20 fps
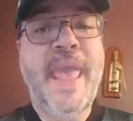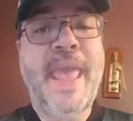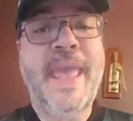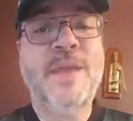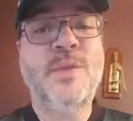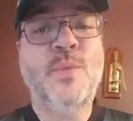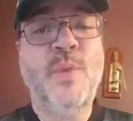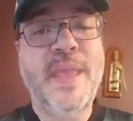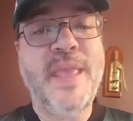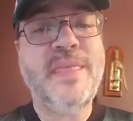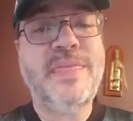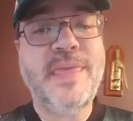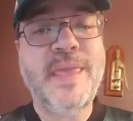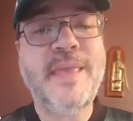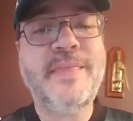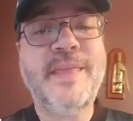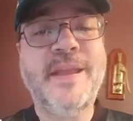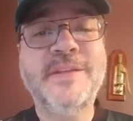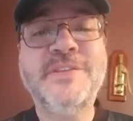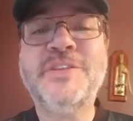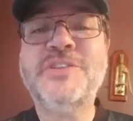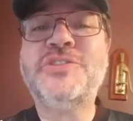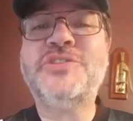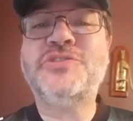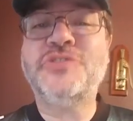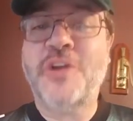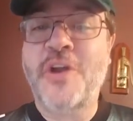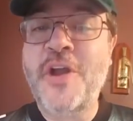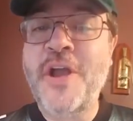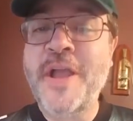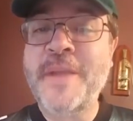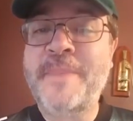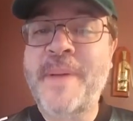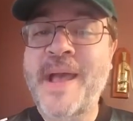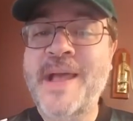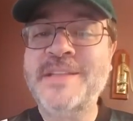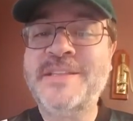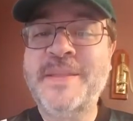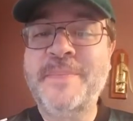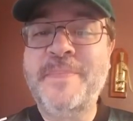And we think there's a strong
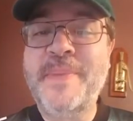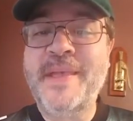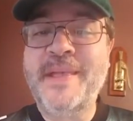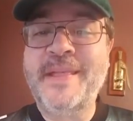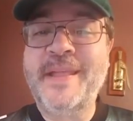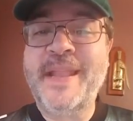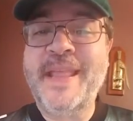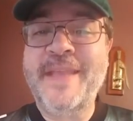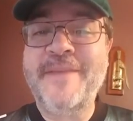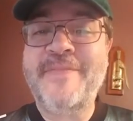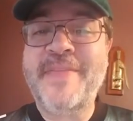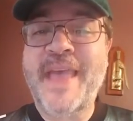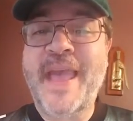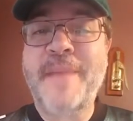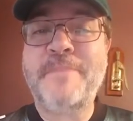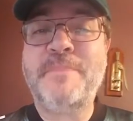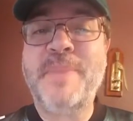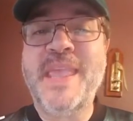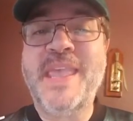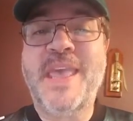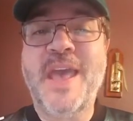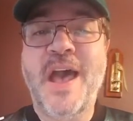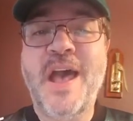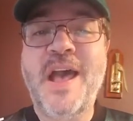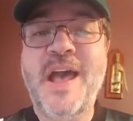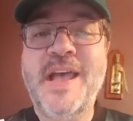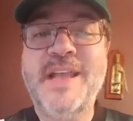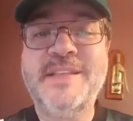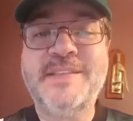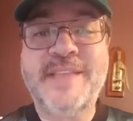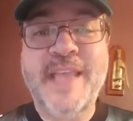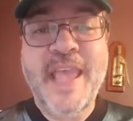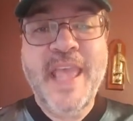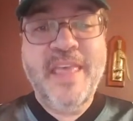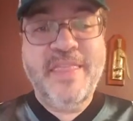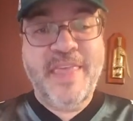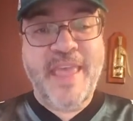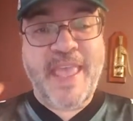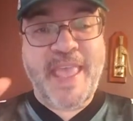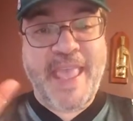possibility of that because
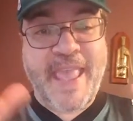the